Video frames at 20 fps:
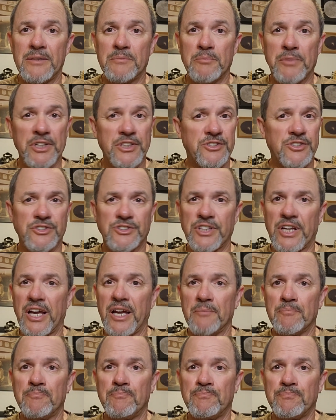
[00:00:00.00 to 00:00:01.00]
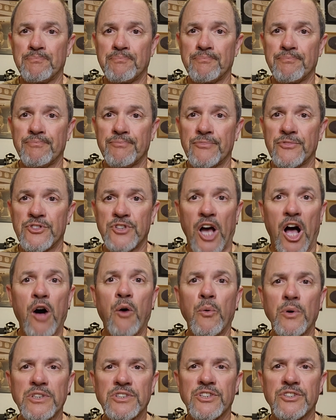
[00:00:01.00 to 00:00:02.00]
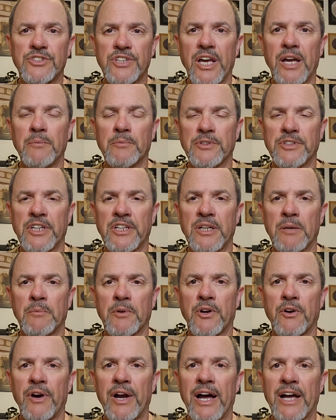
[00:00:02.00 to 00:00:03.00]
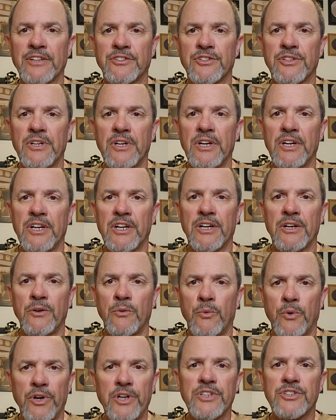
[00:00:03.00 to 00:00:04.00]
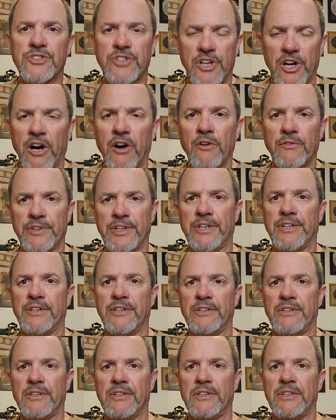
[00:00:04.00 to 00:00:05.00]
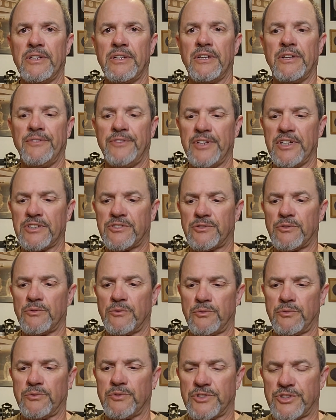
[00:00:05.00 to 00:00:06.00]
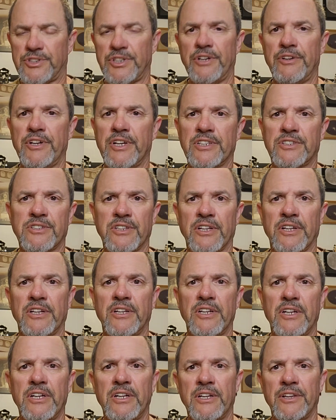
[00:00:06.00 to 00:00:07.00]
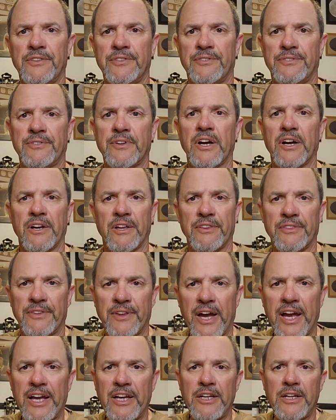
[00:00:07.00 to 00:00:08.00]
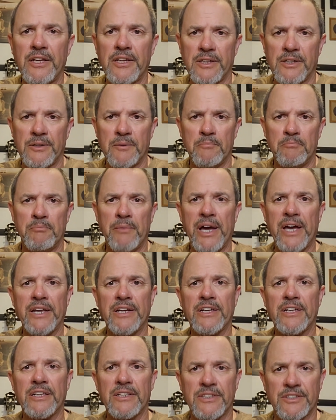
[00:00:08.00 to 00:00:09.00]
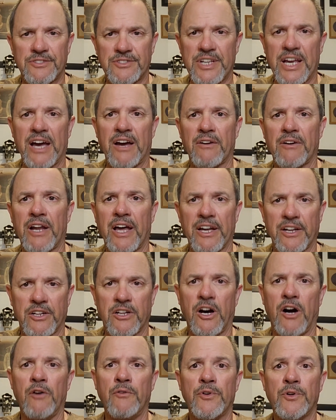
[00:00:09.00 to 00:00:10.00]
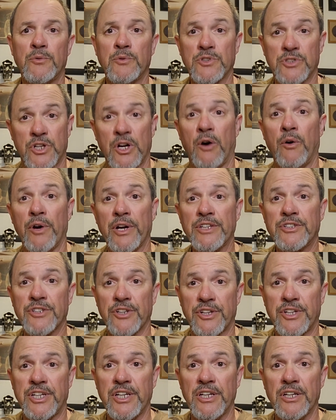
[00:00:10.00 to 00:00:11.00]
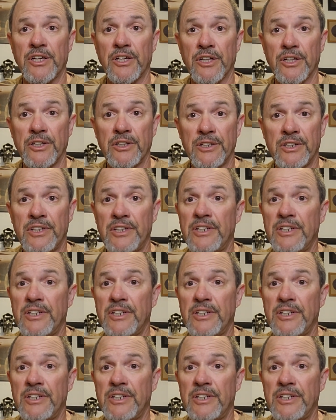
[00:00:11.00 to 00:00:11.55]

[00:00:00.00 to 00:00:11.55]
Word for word: But it's the same. It's always the same with the Democrats. Where is COVID? This, seriously, they made it sound like COVID was going to kill